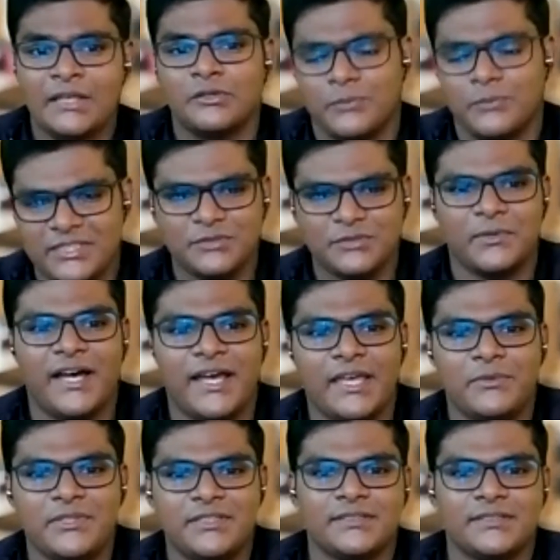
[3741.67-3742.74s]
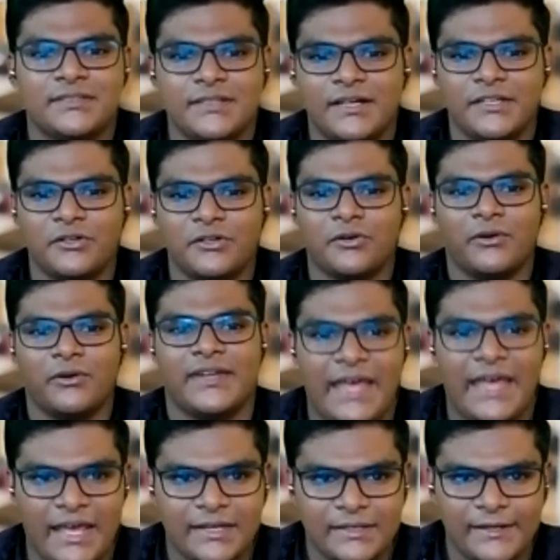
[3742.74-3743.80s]
So which is why we just, uh, you know,
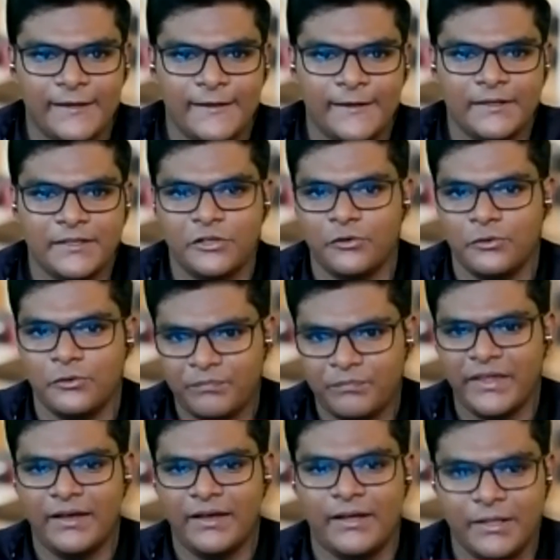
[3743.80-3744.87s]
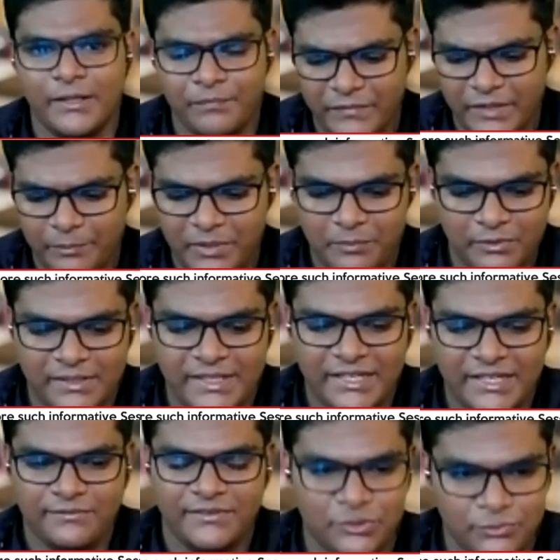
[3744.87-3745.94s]
contact, uh, you know, uh, people
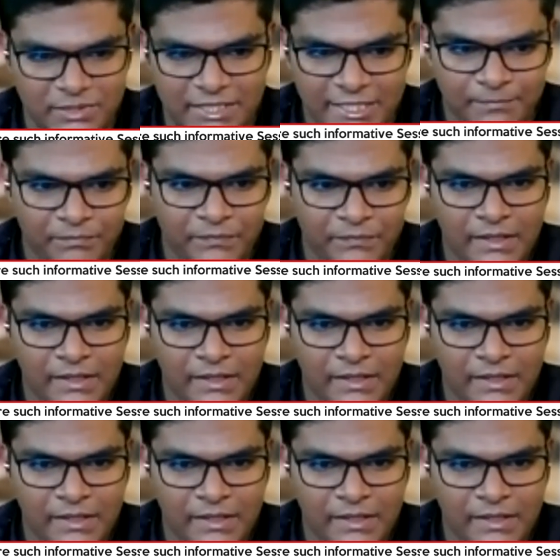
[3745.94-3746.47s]
individually.